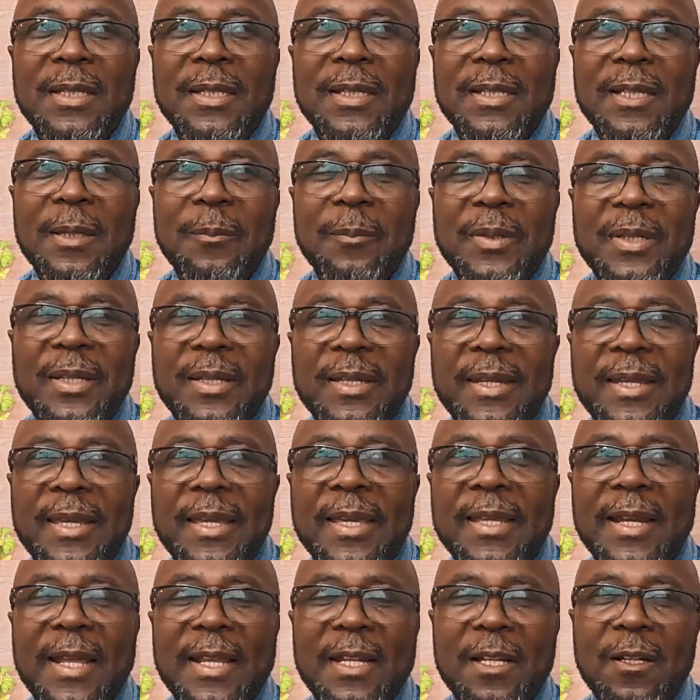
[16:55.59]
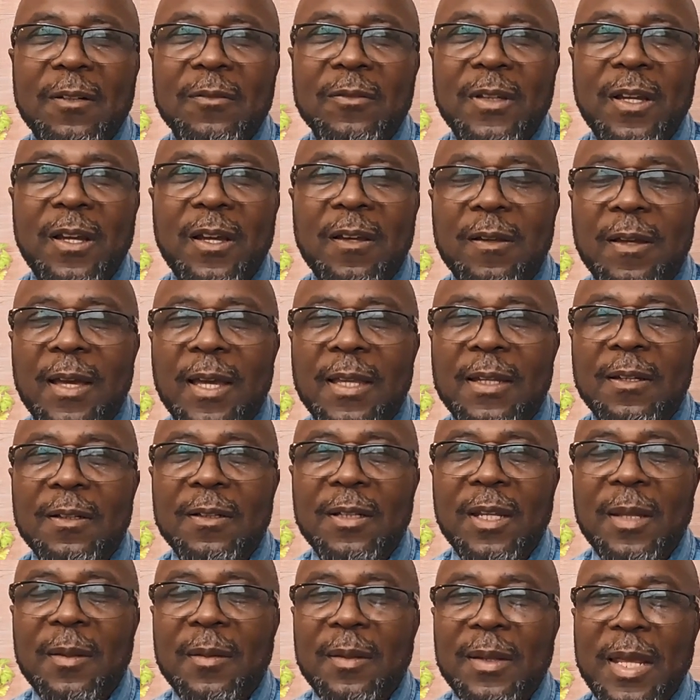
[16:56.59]
clipping the dead out of
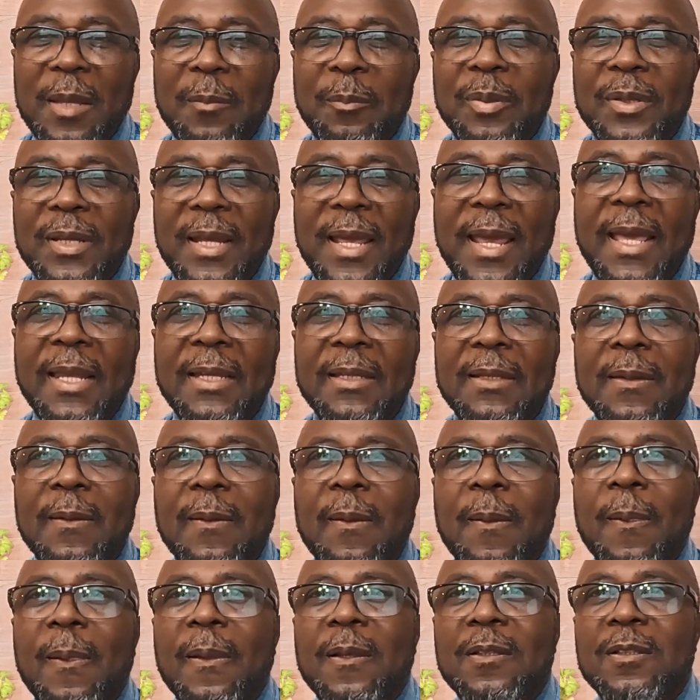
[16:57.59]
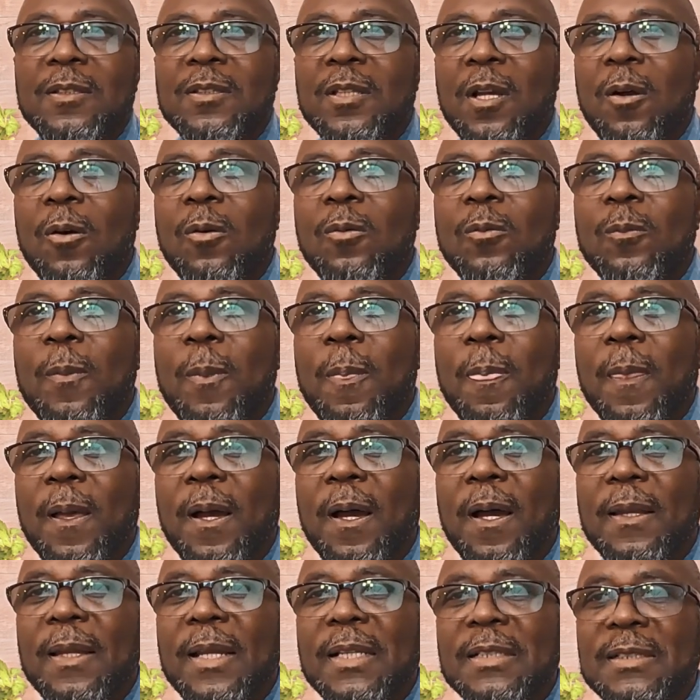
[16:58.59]
that plant. So
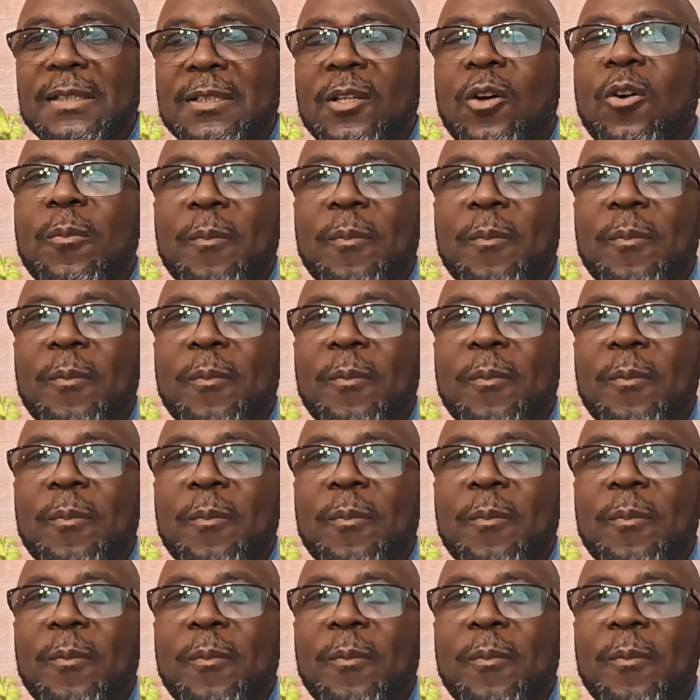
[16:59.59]
that's low